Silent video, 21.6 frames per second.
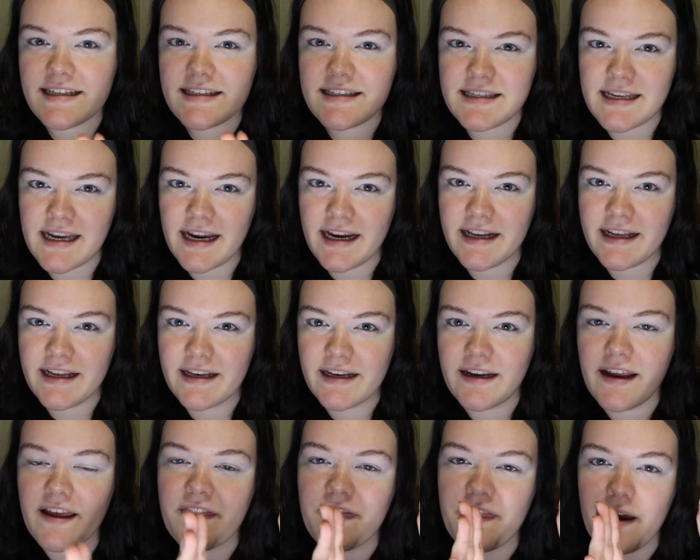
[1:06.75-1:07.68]

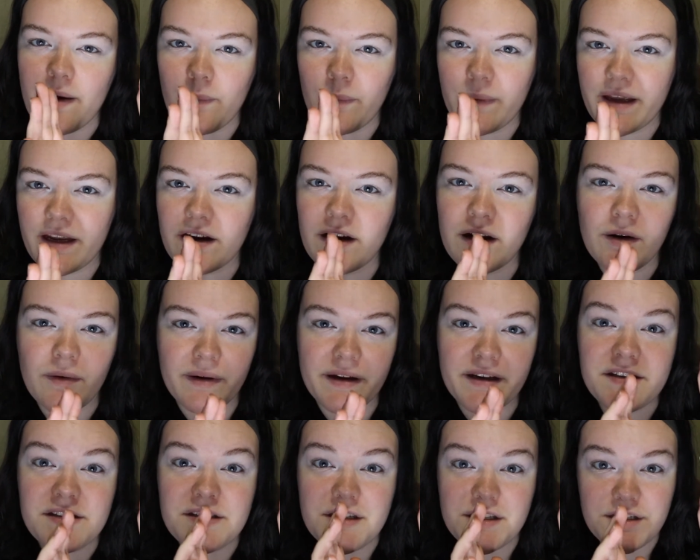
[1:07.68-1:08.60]
decided that we are
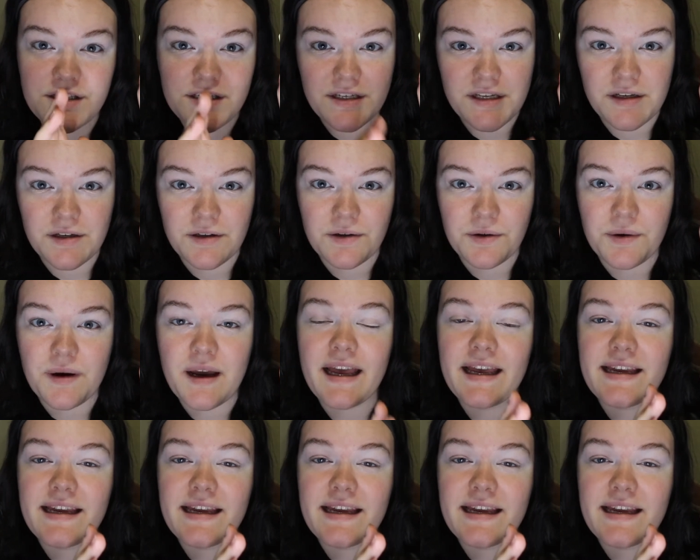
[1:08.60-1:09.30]
going to do